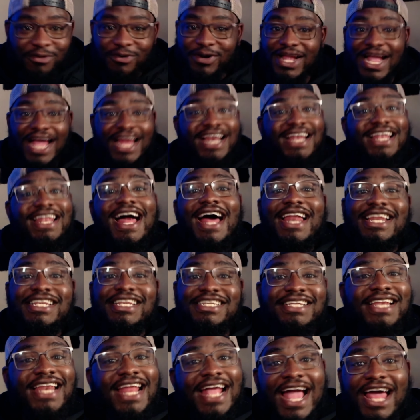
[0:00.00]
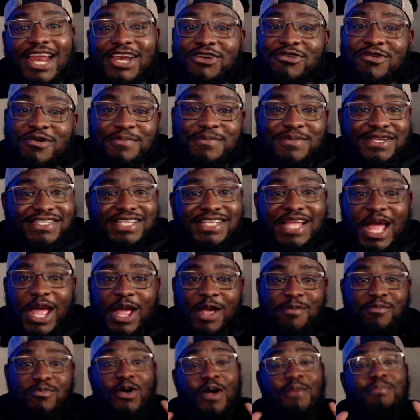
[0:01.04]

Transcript: They got a lot of shit they got to do up in this game, bro.